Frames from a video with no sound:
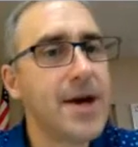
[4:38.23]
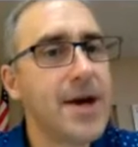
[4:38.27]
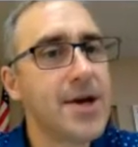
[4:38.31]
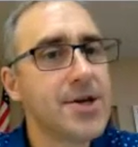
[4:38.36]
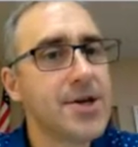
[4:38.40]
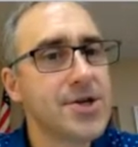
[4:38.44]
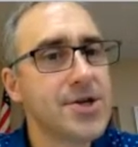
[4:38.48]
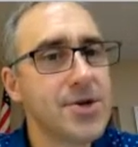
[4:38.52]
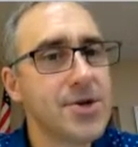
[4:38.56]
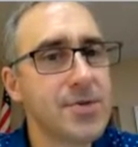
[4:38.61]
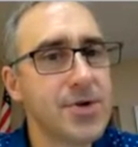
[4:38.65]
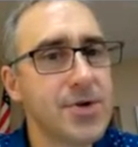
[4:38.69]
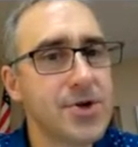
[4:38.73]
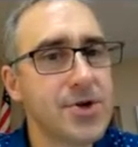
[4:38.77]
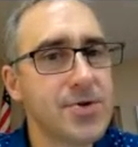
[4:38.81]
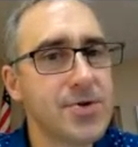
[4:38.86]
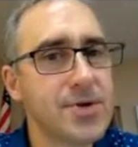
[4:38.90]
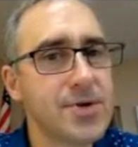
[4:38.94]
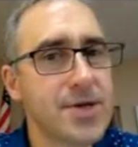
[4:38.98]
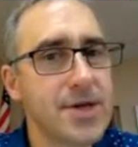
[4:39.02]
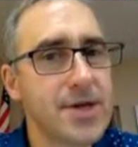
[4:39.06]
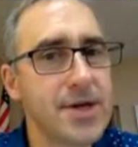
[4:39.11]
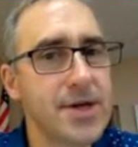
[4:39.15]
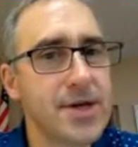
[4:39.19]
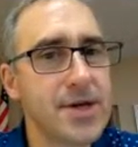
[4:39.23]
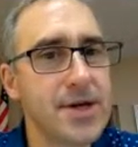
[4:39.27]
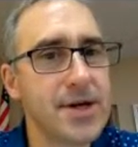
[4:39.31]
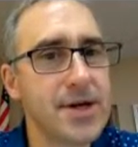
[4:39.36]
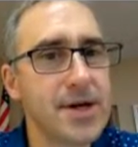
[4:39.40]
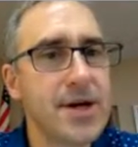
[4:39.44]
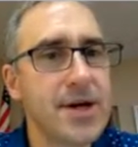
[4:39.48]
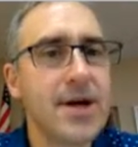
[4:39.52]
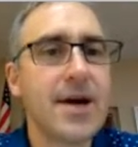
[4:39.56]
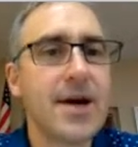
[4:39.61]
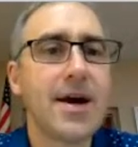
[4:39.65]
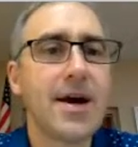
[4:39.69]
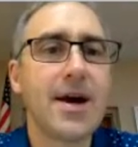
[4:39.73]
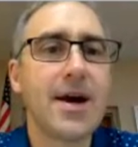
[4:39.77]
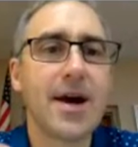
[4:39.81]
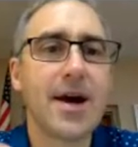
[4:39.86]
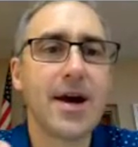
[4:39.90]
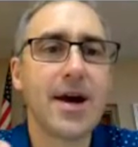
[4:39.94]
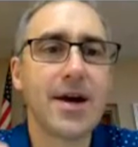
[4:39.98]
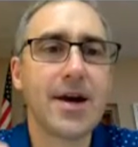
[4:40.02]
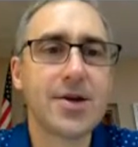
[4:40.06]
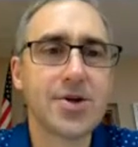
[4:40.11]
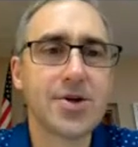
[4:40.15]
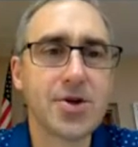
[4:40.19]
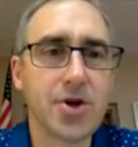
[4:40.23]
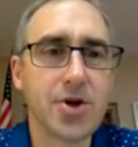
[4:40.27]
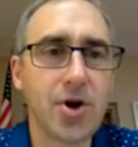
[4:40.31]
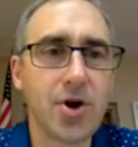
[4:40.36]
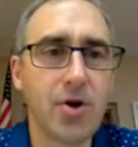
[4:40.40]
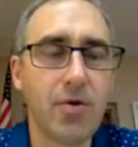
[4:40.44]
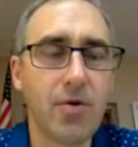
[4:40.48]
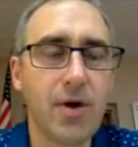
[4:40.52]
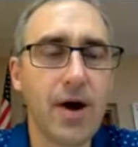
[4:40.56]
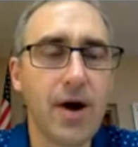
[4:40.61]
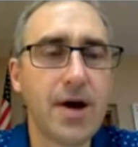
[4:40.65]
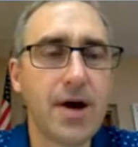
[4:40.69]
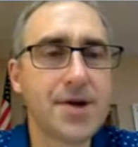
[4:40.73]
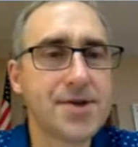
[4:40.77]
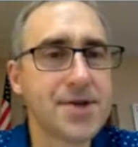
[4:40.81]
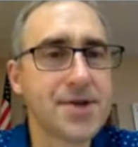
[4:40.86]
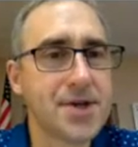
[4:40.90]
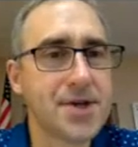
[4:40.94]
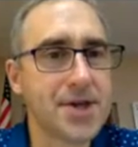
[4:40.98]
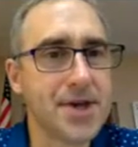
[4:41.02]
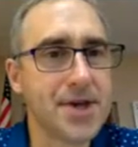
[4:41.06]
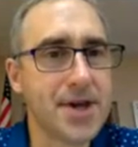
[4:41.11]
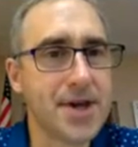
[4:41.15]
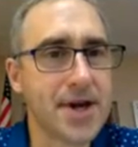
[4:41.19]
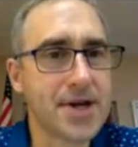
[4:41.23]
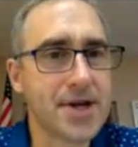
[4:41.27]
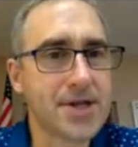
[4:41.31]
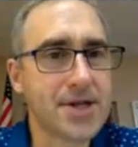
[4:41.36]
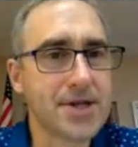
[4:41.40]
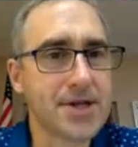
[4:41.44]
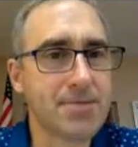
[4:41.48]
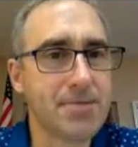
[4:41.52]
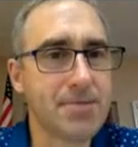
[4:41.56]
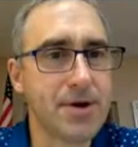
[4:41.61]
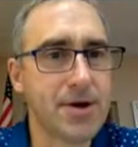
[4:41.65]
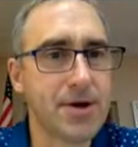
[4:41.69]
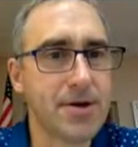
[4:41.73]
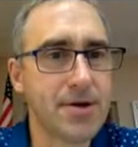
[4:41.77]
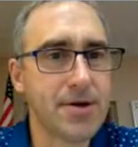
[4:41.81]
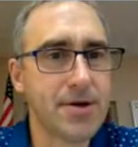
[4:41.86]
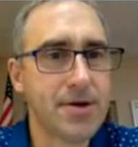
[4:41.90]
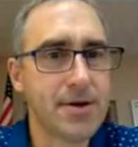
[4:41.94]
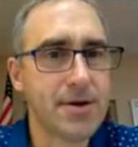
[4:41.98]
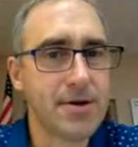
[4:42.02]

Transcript: So as you see, as you go on to the next spin,